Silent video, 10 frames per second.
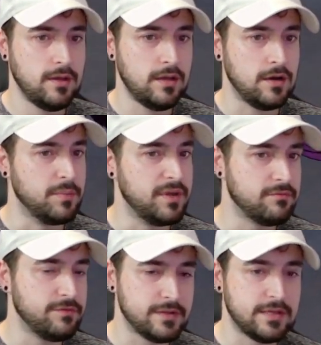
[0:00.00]
It'll be
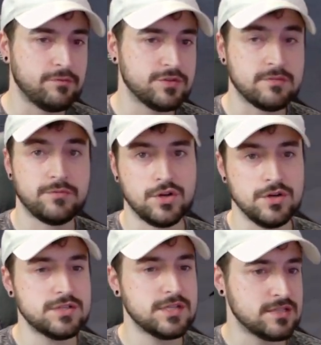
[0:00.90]
inflicting resentful
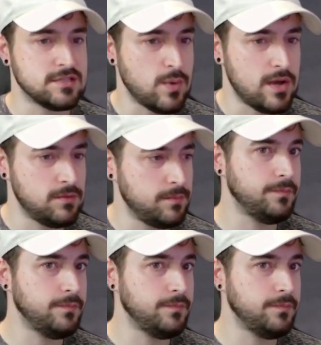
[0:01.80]
curses as well.